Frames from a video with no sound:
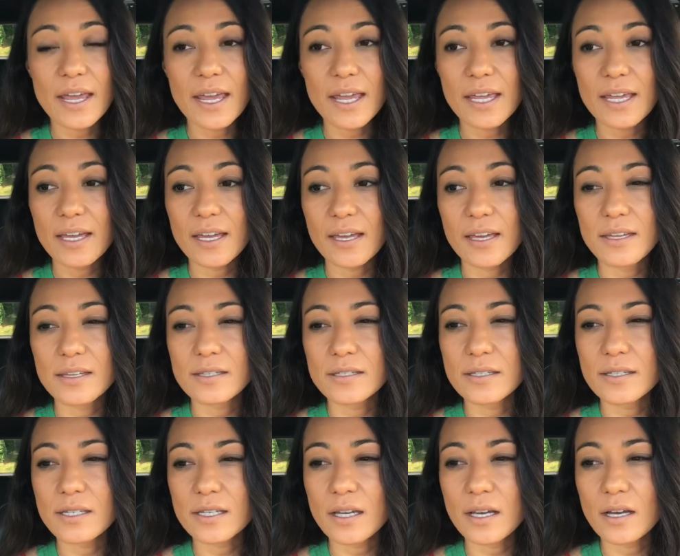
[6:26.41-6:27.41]

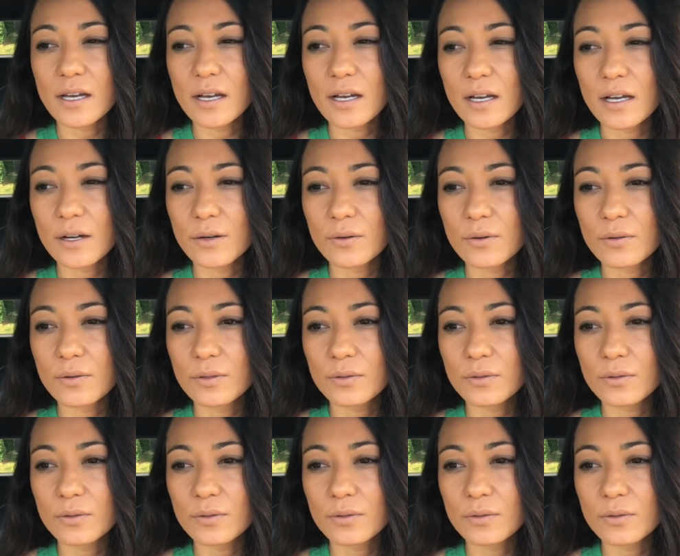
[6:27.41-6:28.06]
and oh,